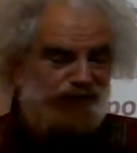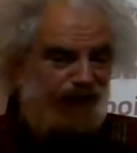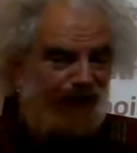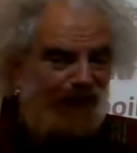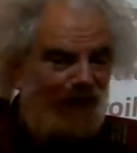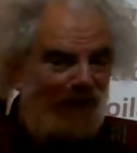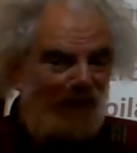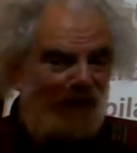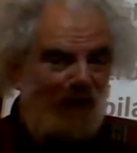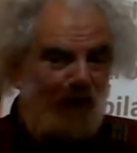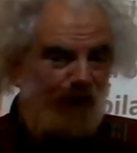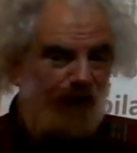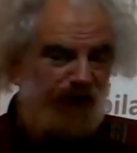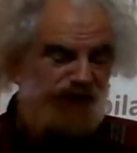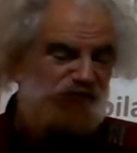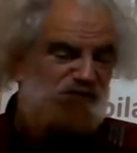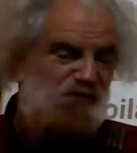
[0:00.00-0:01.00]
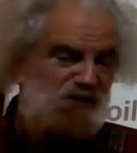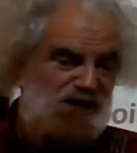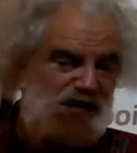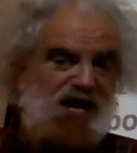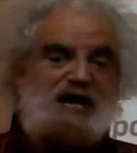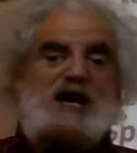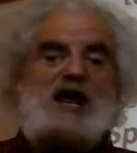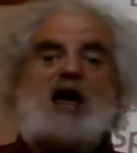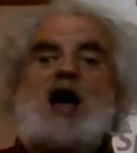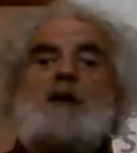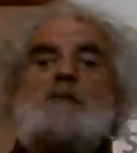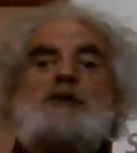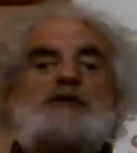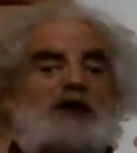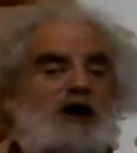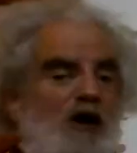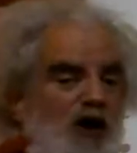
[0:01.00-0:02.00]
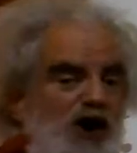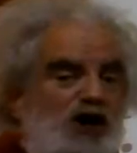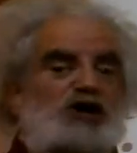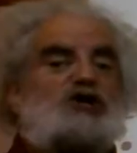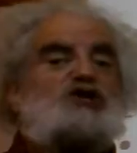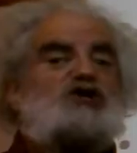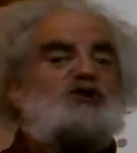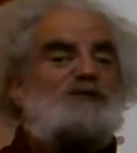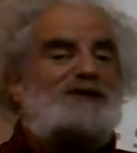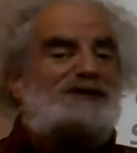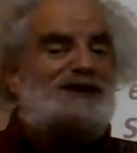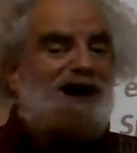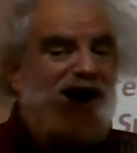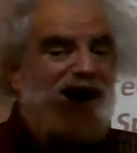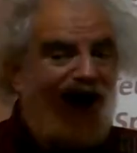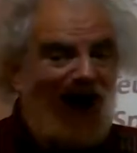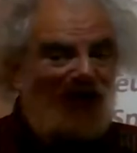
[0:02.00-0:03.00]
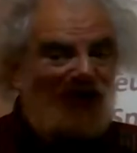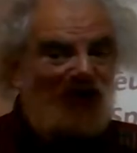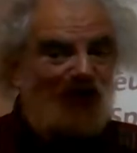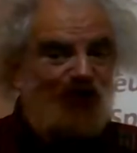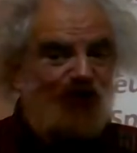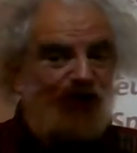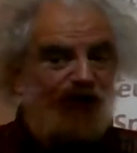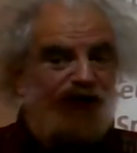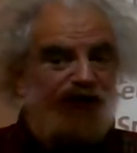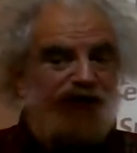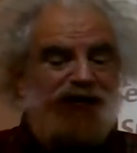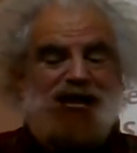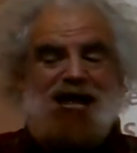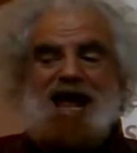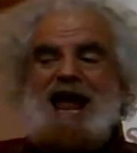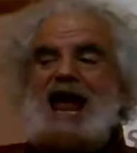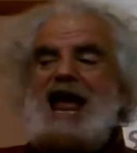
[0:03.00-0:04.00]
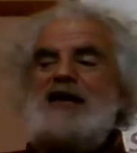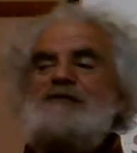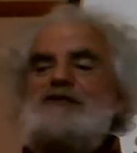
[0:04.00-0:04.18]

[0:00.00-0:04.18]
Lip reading: the other organisms would need, but they are consuming the oxygen. And